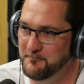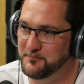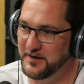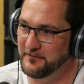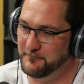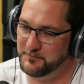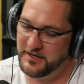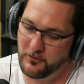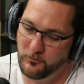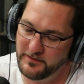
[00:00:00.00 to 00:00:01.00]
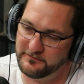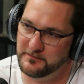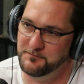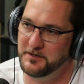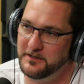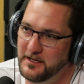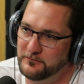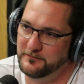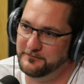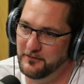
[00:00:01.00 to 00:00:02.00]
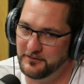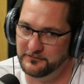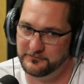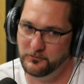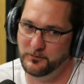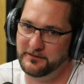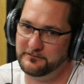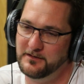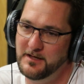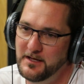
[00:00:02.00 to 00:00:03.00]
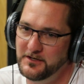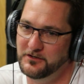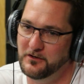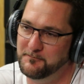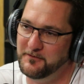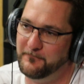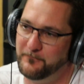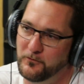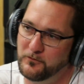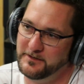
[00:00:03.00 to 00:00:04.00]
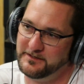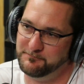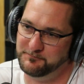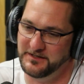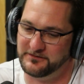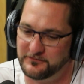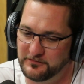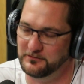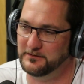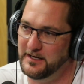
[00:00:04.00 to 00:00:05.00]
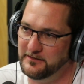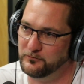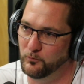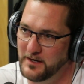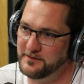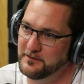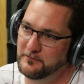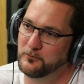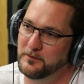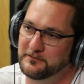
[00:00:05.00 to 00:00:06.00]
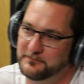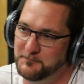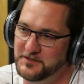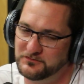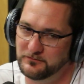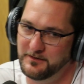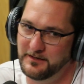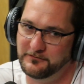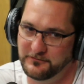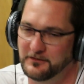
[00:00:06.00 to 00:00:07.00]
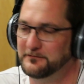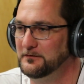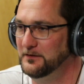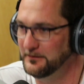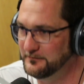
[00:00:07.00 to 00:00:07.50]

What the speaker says: But I always communicate with the director. So always, you know, before it's too late, one can always make sure that it's not too late.